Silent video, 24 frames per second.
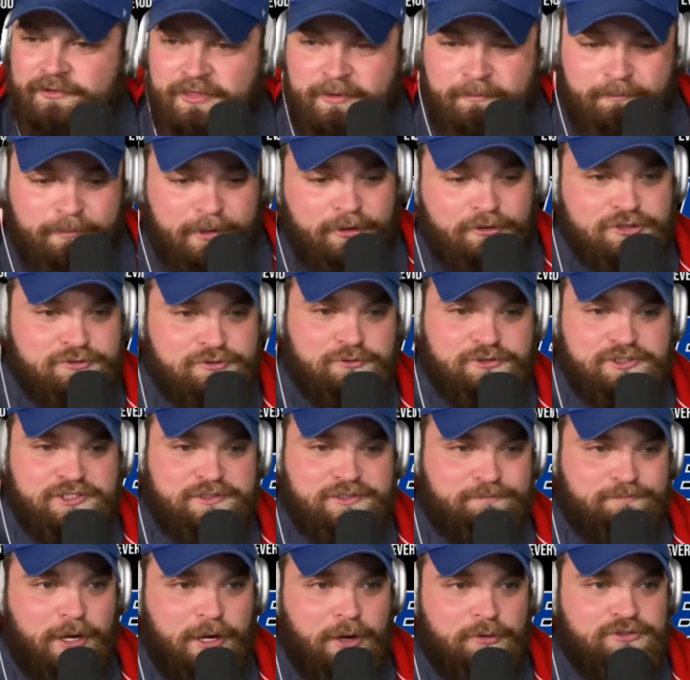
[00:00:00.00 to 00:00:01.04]
The Bills were
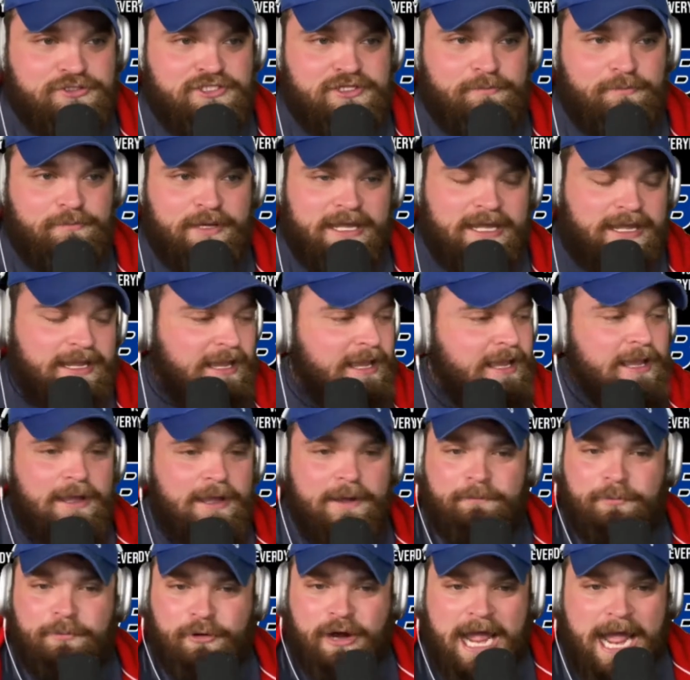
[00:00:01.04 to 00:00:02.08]
supposed to be
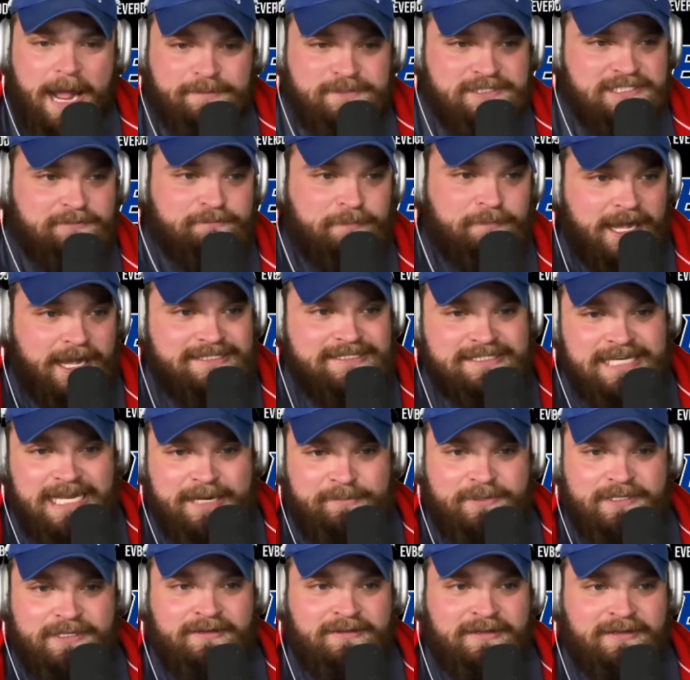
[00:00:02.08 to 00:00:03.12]
perhaps the best team
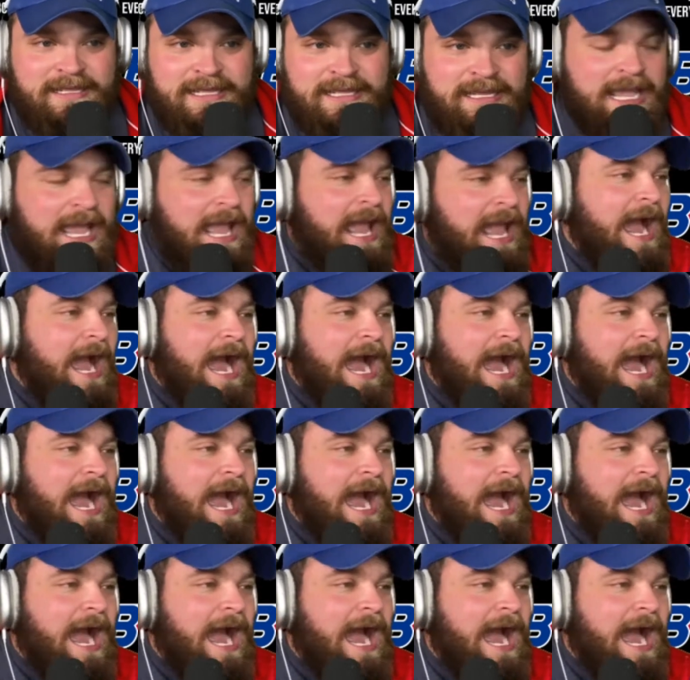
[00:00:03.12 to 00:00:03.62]
in the league.